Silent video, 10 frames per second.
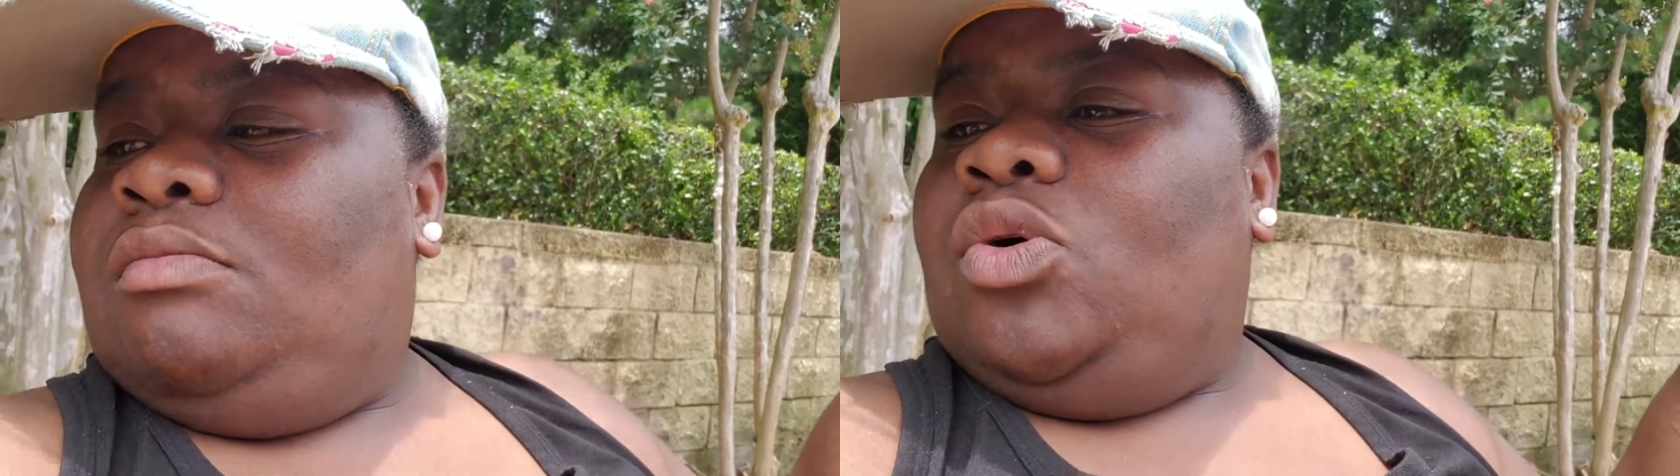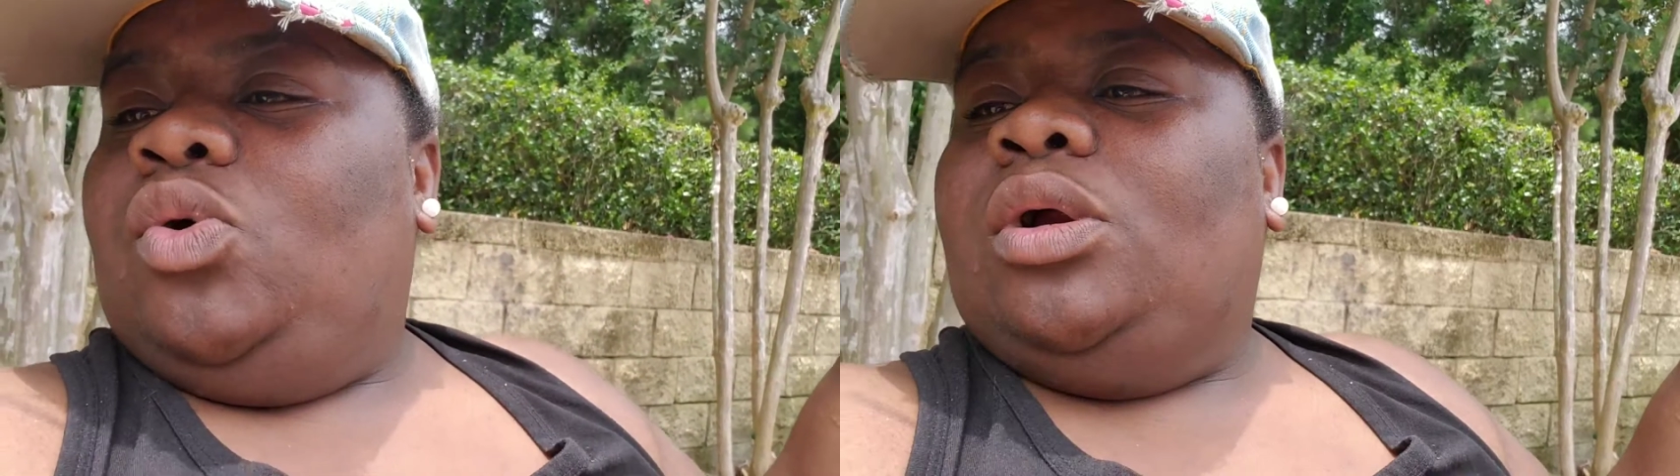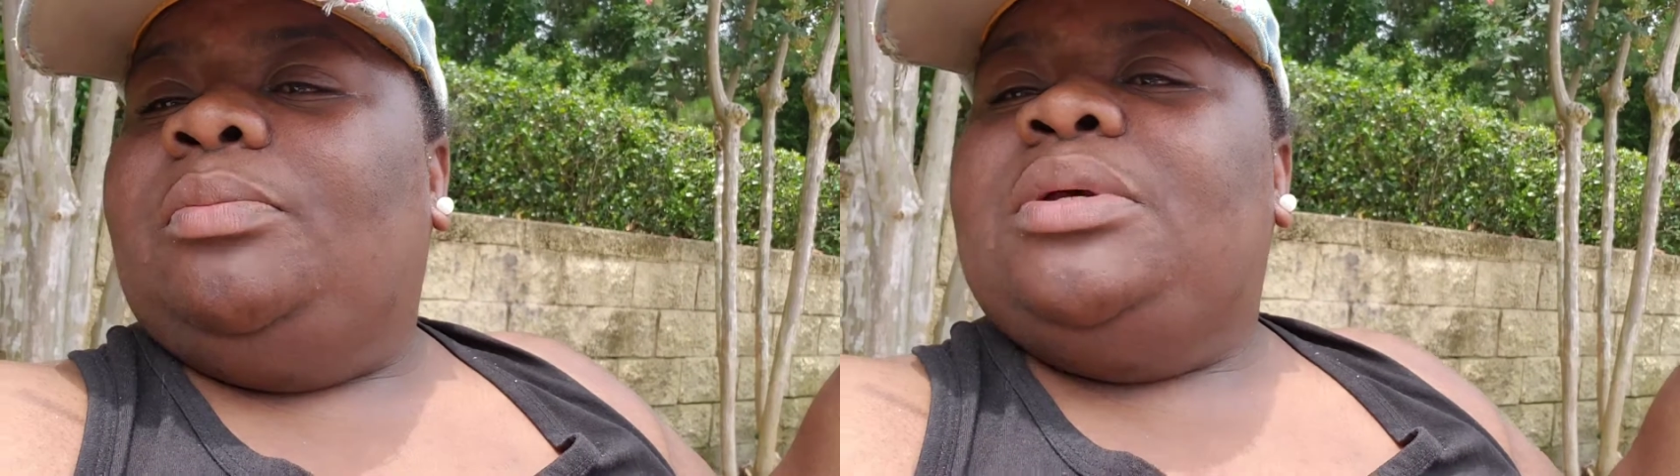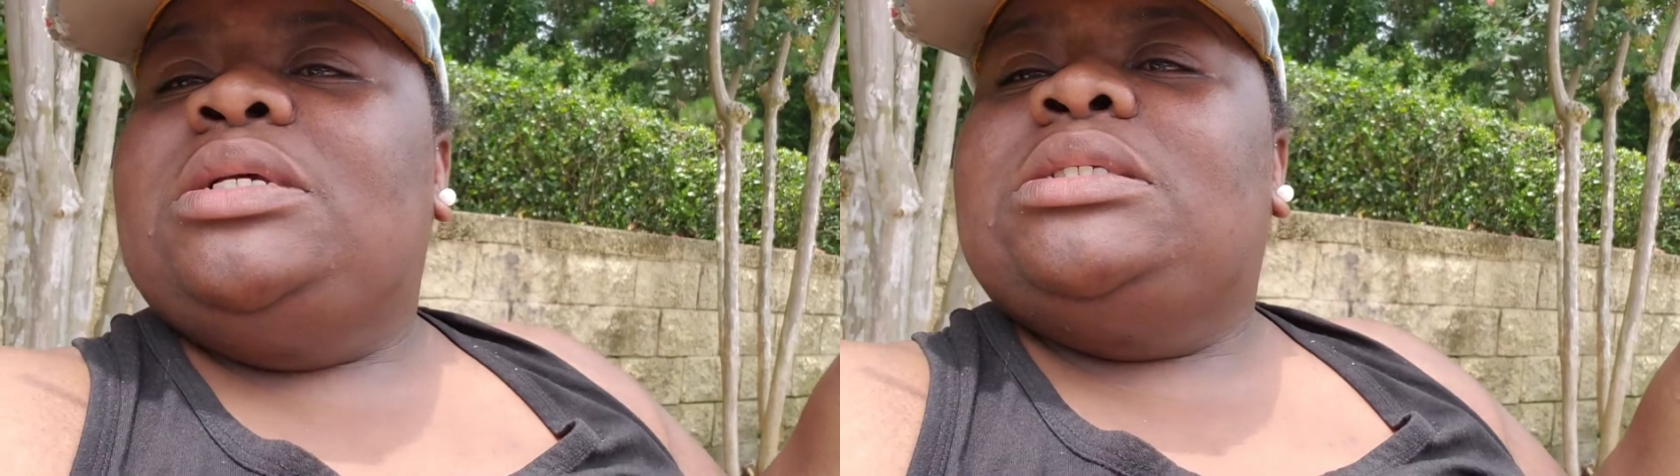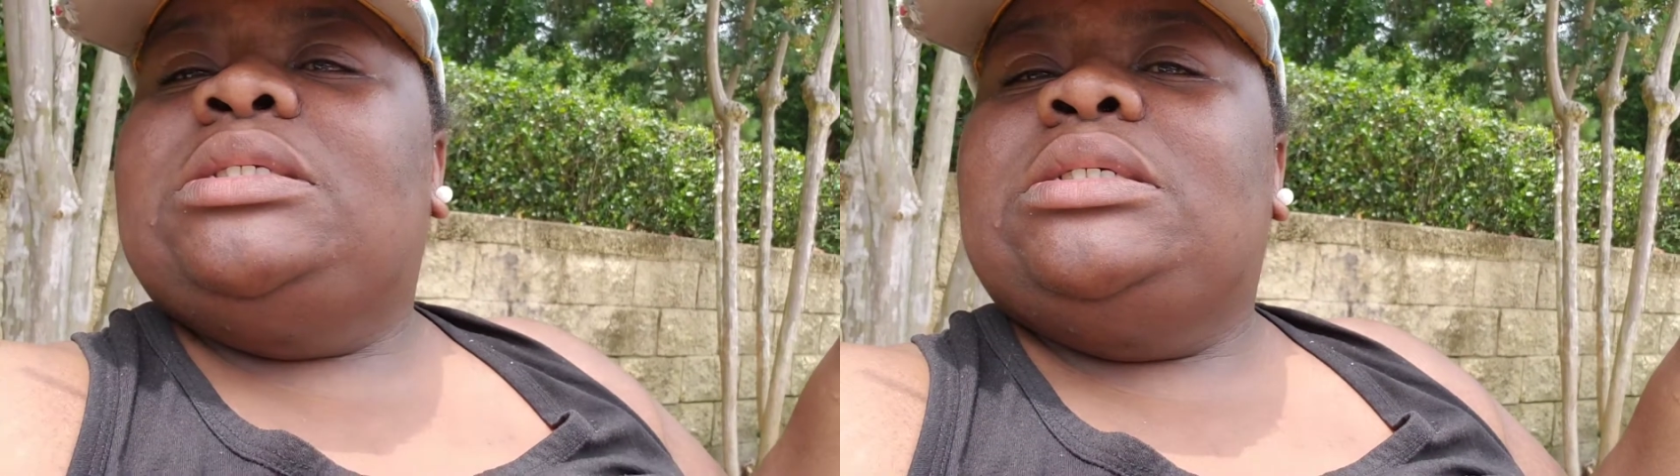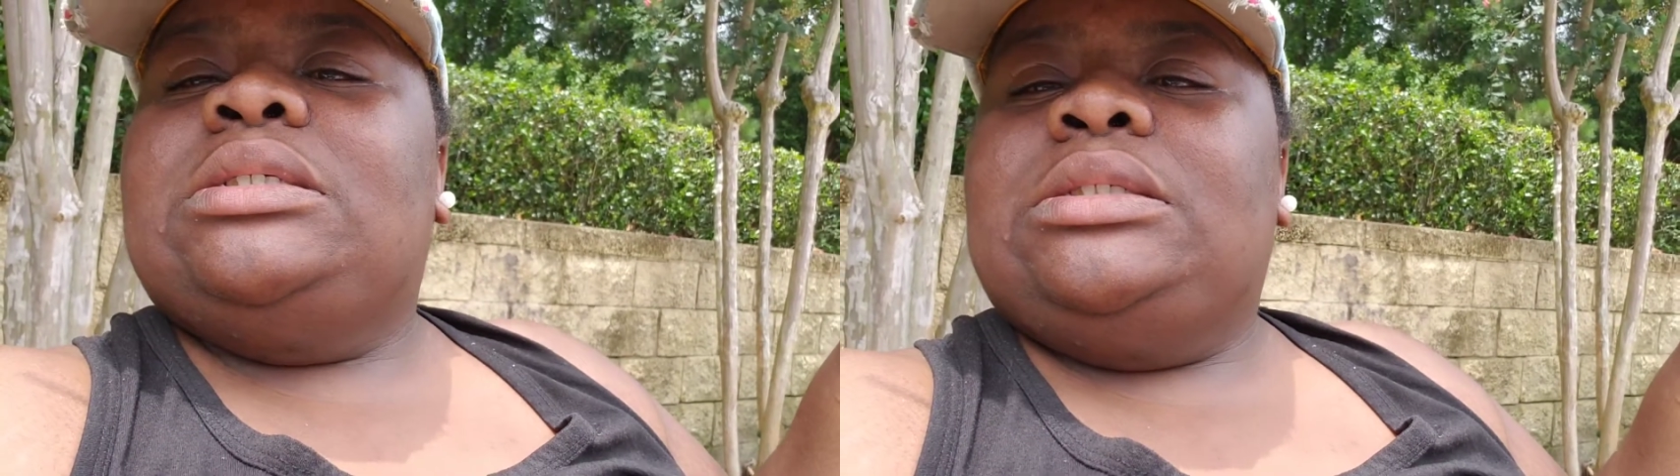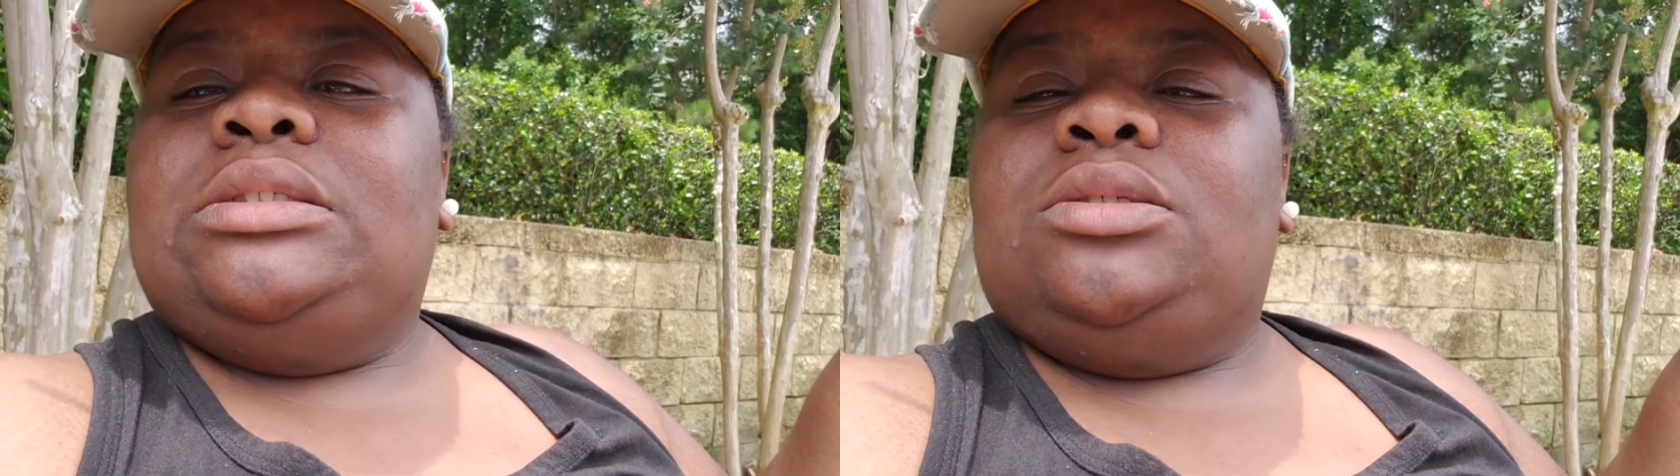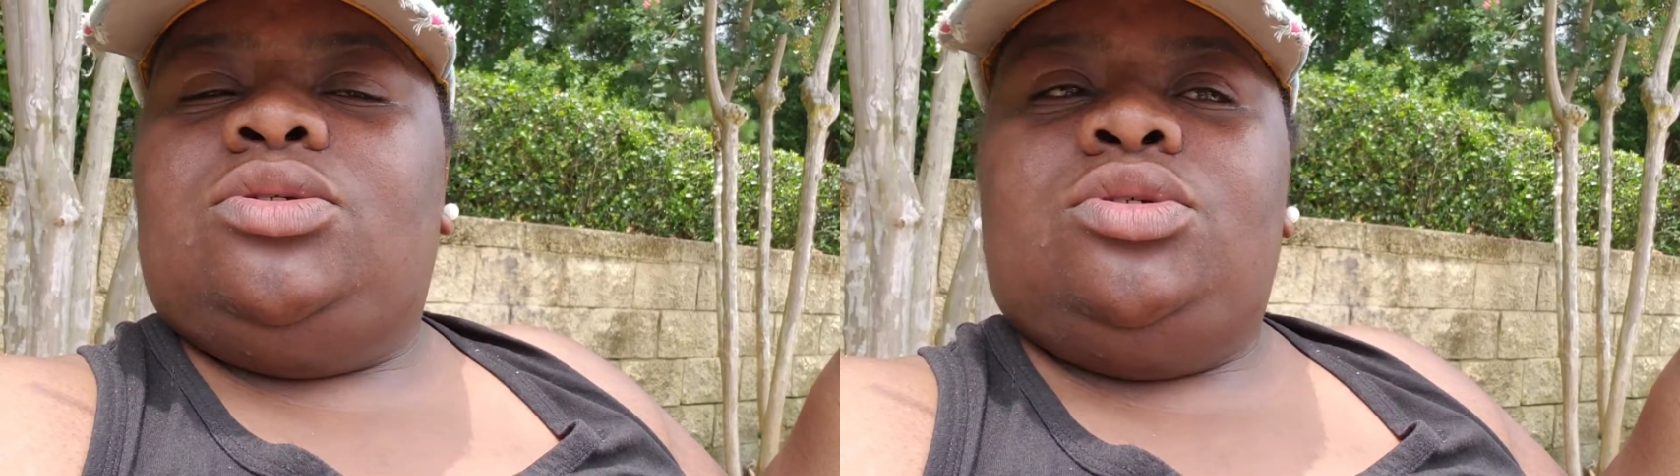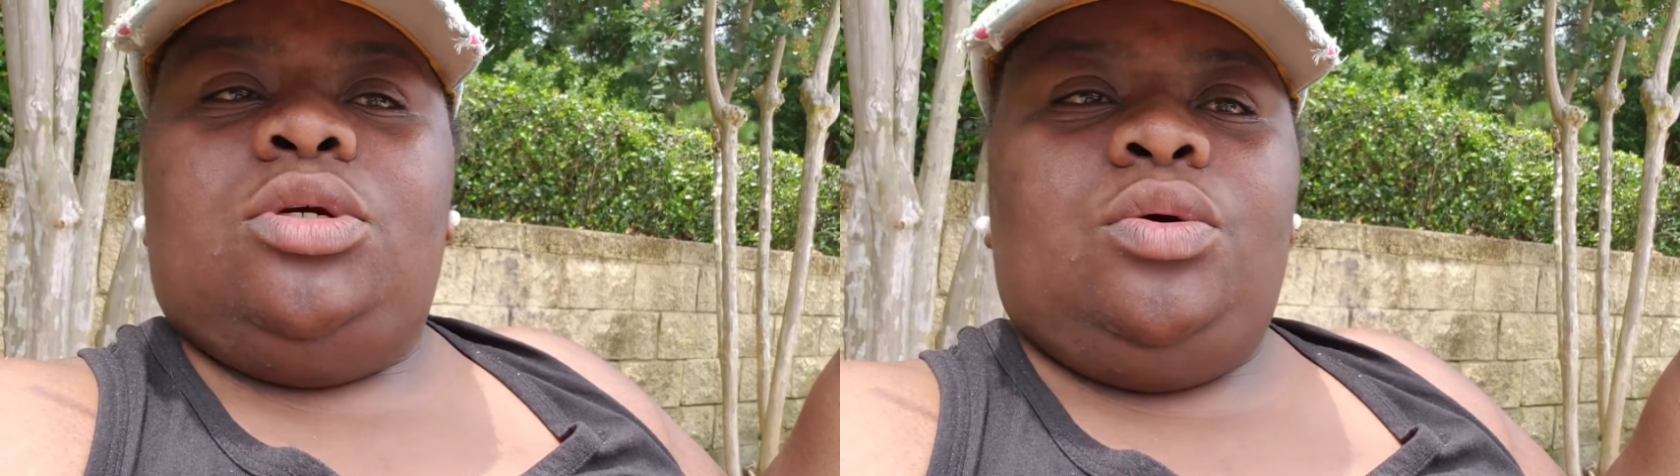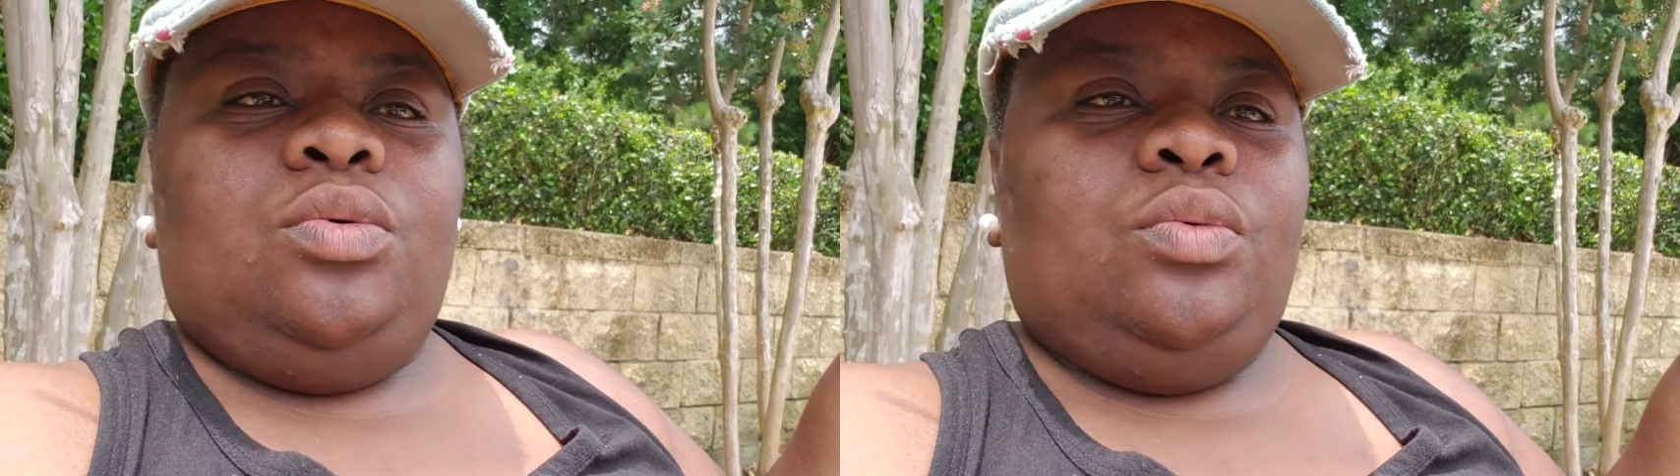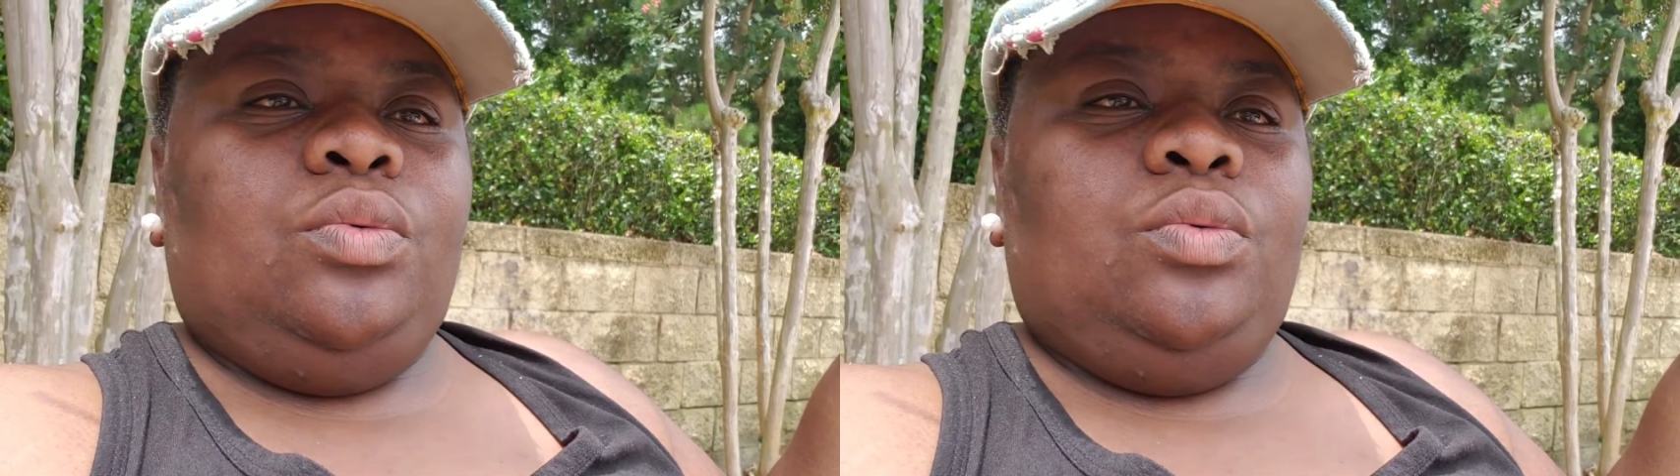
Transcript: more pieces to go.